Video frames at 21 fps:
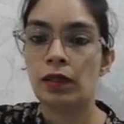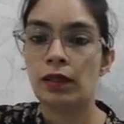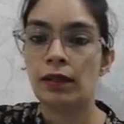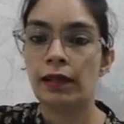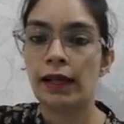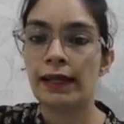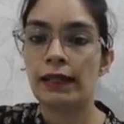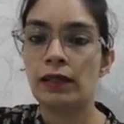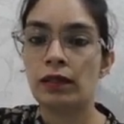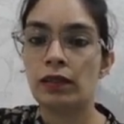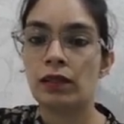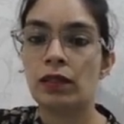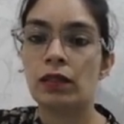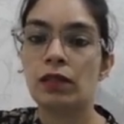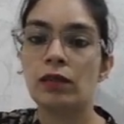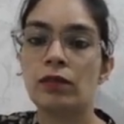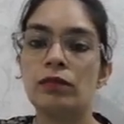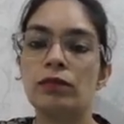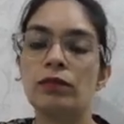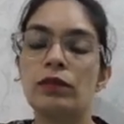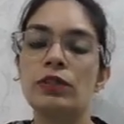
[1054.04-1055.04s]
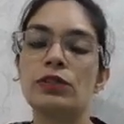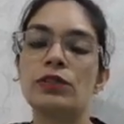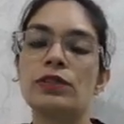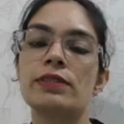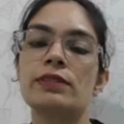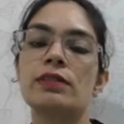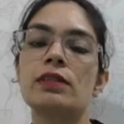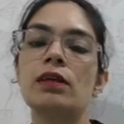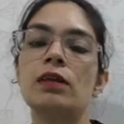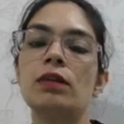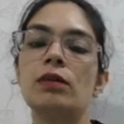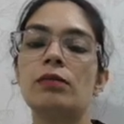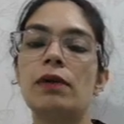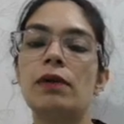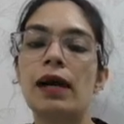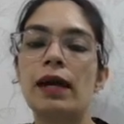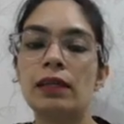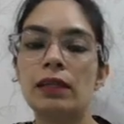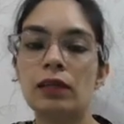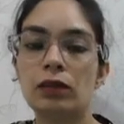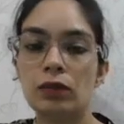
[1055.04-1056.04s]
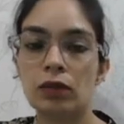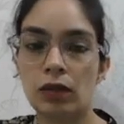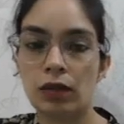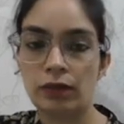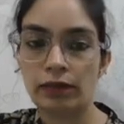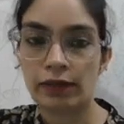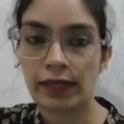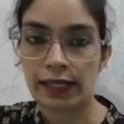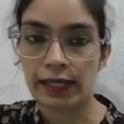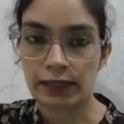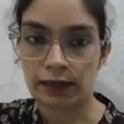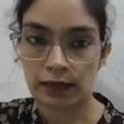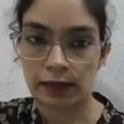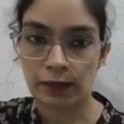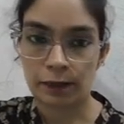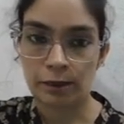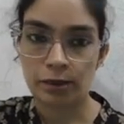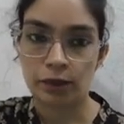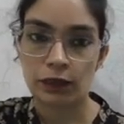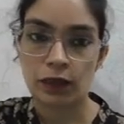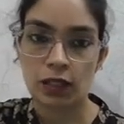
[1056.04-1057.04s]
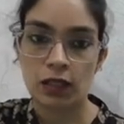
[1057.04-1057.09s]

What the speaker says: write which is the value of x.